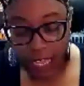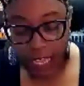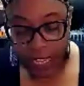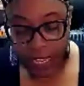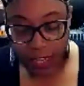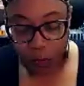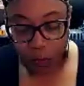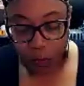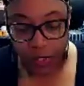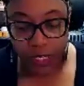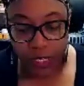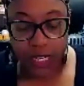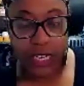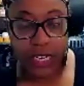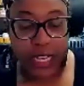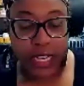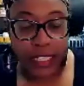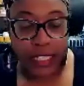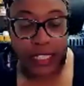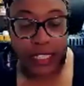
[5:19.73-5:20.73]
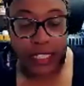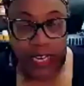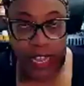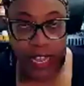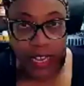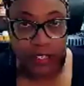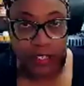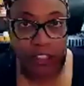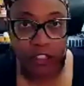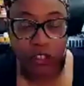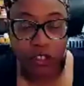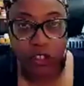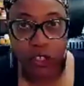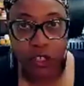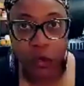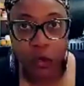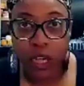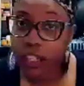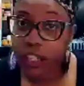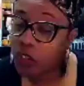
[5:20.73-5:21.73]
was in year 10,
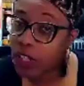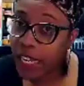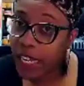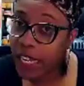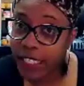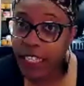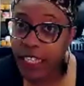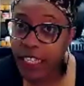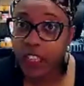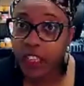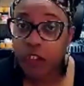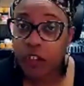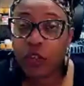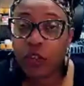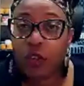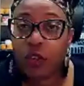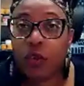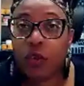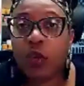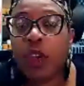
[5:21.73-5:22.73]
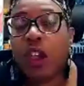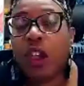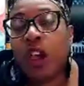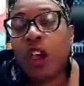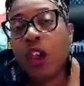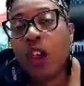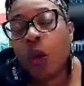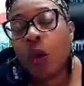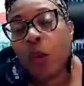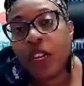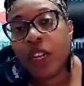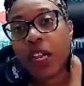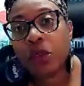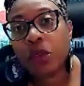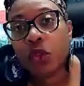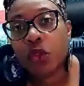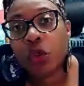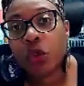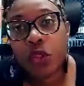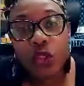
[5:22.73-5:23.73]
a young lady who, when I
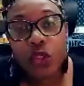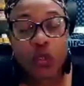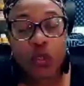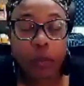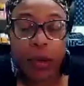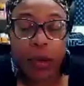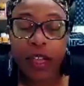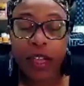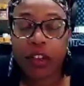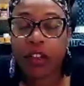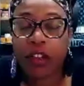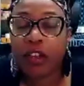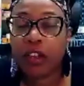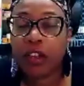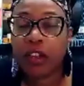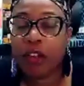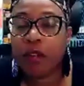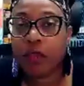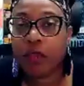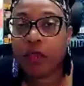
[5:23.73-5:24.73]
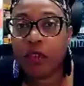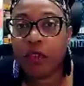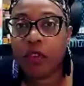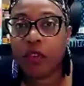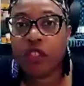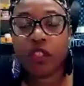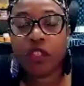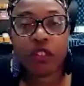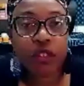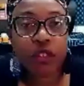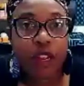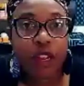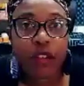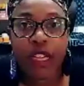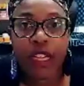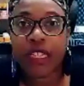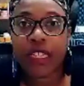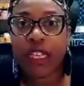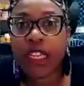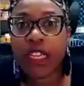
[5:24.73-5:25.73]
was talking to her about her future career
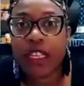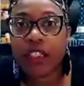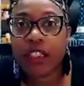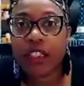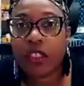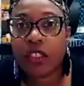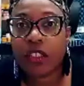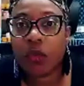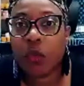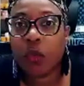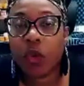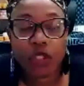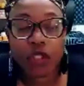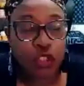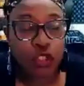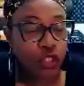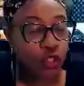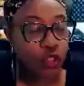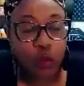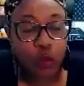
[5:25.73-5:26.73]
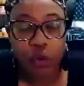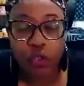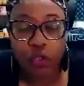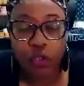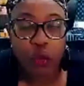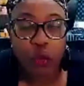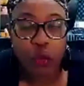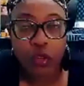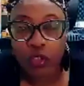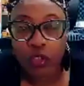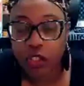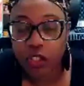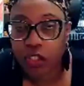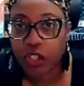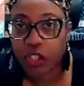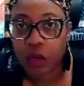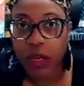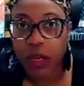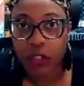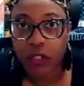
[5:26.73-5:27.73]
ideas, wasn't sure what she wanted to
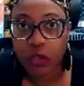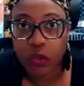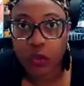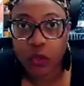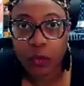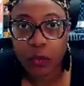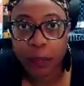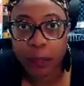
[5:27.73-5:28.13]
do at all.